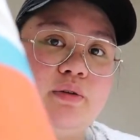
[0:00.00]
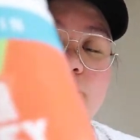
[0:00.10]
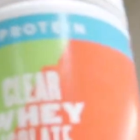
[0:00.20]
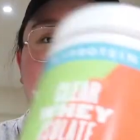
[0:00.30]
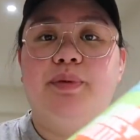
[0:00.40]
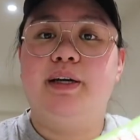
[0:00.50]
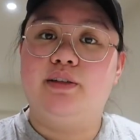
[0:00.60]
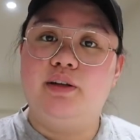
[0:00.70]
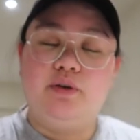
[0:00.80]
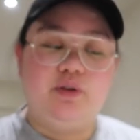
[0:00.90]
which I'm
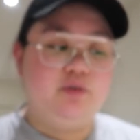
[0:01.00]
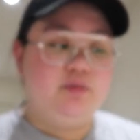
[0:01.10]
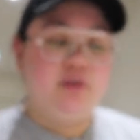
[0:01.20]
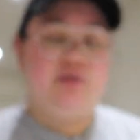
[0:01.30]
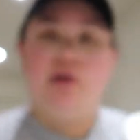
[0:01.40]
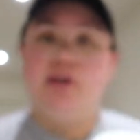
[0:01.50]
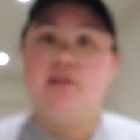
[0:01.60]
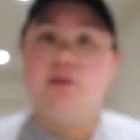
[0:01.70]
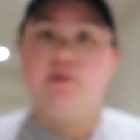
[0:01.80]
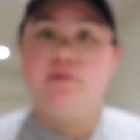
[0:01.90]
actually going to bring to
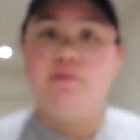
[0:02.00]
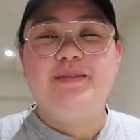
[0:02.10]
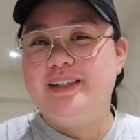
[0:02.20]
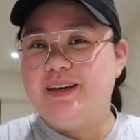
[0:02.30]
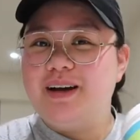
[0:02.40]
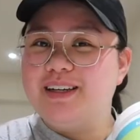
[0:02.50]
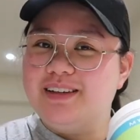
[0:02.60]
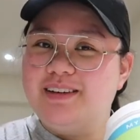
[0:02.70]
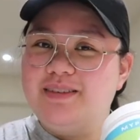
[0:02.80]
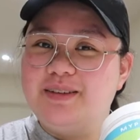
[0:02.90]
Oslo, which I'm
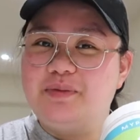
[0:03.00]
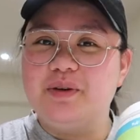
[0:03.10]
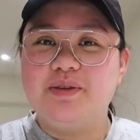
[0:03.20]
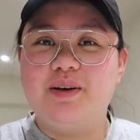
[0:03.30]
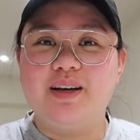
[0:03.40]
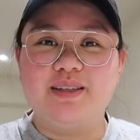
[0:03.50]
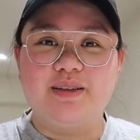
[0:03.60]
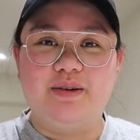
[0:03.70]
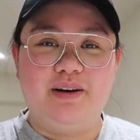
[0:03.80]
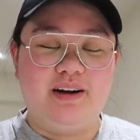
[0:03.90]
actually going to bring to
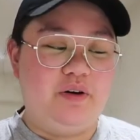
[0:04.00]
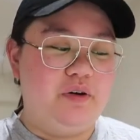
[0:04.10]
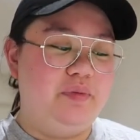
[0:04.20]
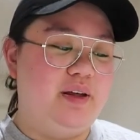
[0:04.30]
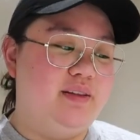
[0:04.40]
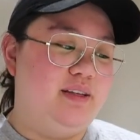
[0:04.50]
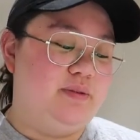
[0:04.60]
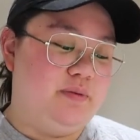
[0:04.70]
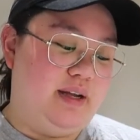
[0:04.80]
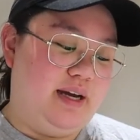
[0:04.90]
Oslo, and I hope that
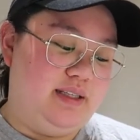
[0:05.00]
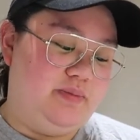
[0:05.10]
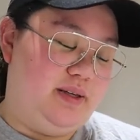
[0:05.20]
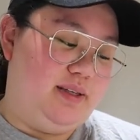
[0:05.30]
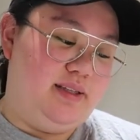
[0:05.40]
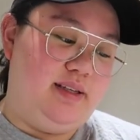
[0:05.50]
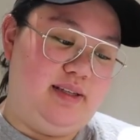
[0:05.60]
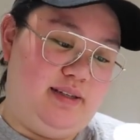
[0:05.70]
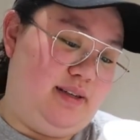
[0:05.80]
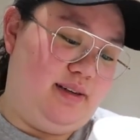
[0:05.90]
this will last because this
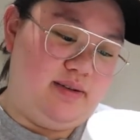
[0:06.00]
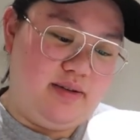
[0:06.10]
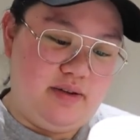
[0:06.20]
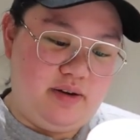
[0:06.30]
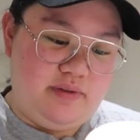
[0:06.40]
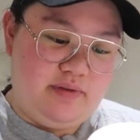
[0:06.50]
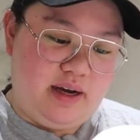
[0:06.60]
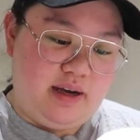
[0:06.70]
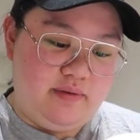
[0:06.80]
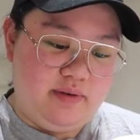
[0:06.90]
is like
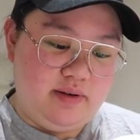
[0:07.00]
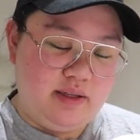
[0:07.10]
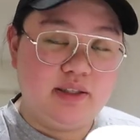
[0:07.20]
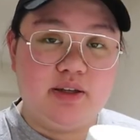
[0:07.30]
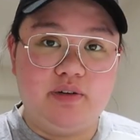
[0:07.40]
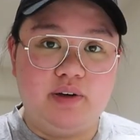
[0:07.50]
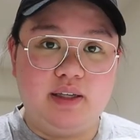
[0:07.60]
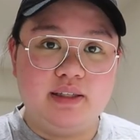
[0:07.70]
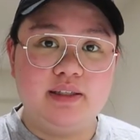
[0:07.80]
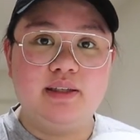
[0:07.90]
thirty-five
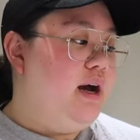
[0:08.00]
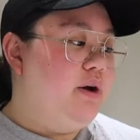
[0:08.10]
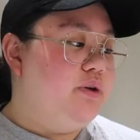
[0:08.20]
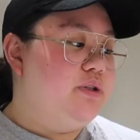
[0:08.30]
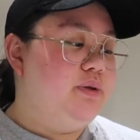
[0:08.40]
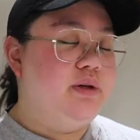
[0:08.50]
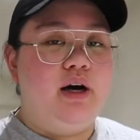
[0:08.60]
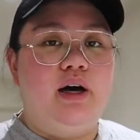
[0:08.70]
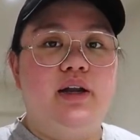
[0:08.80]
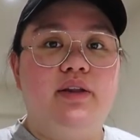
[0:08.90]
servings. I also
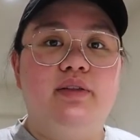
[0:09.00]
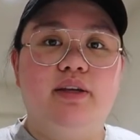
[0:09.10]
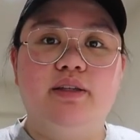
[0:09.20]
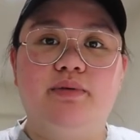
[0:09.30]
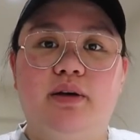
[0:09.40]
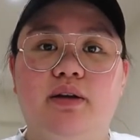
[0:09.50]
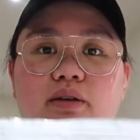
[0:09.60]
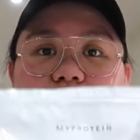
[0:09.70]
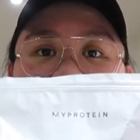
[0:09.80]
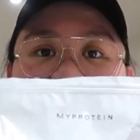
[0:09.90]
got this one,